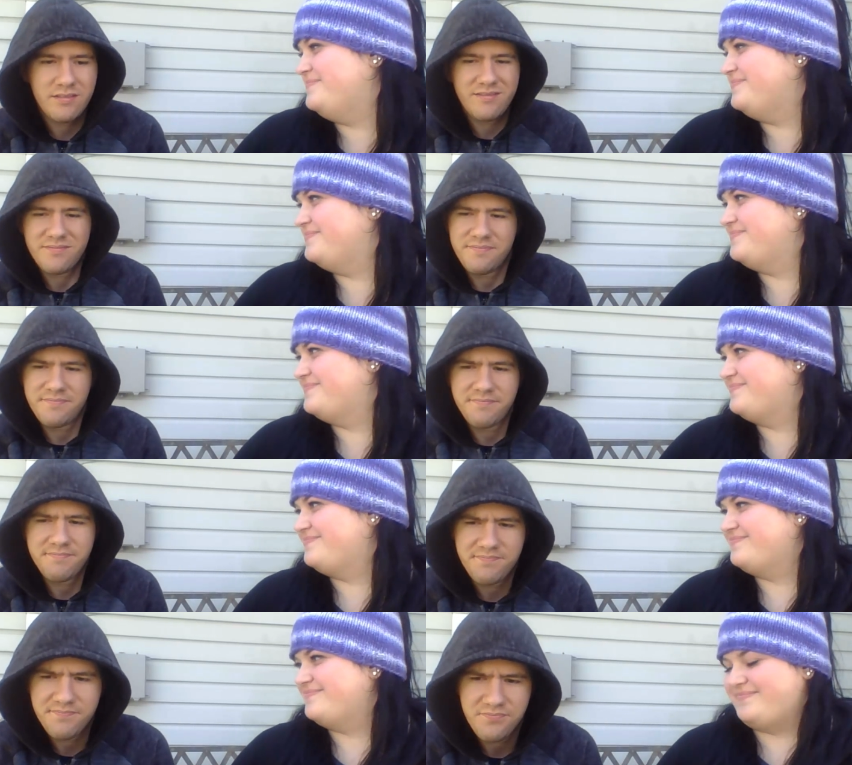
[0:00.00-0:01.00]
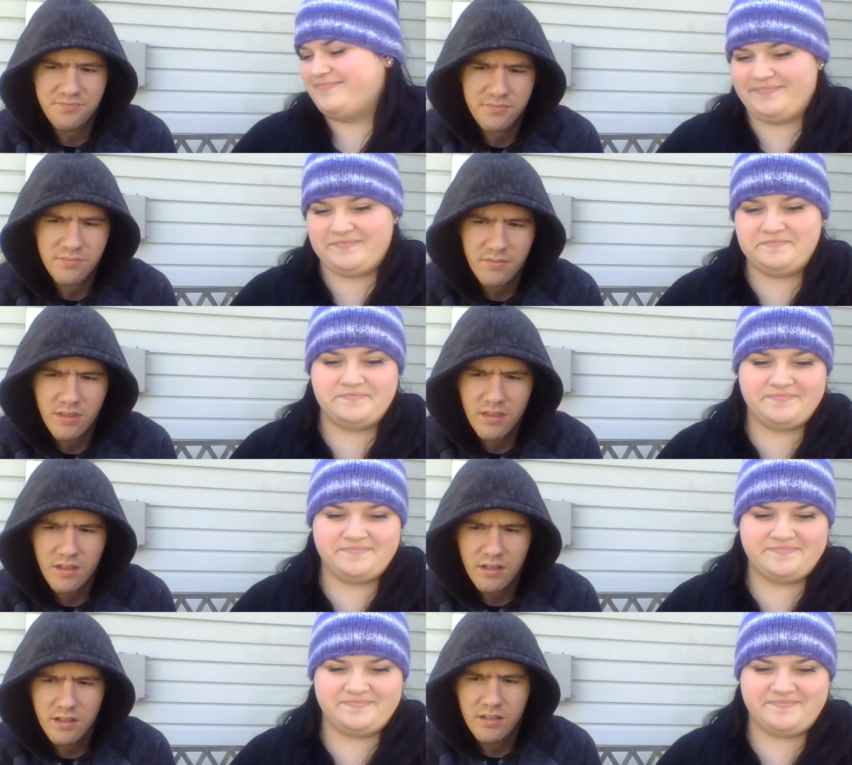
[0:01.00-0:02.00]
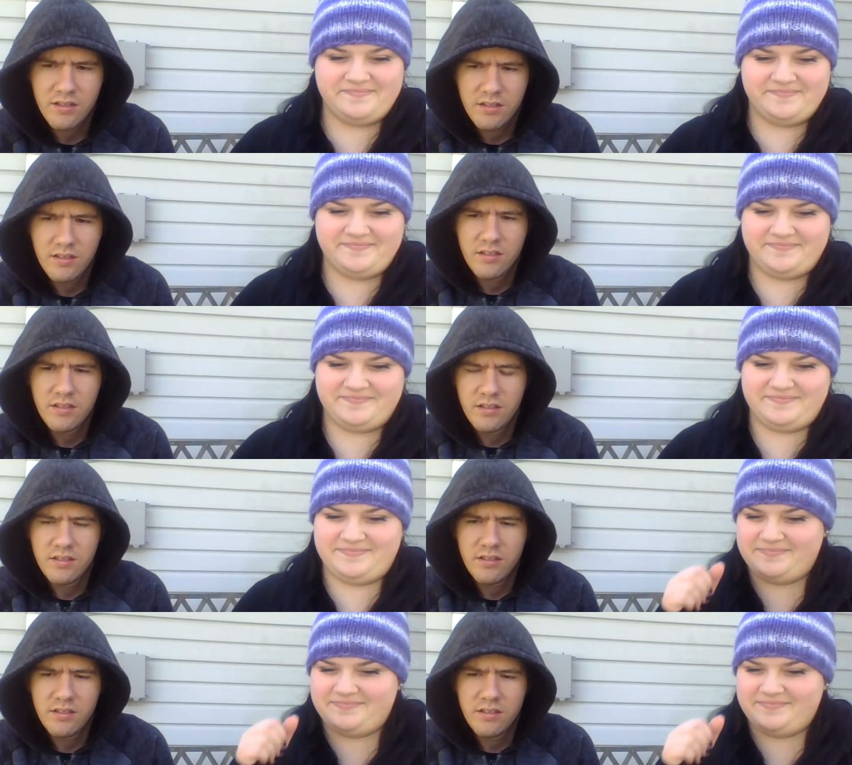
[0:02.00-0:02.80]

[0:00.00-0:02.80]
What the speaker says: [no speech]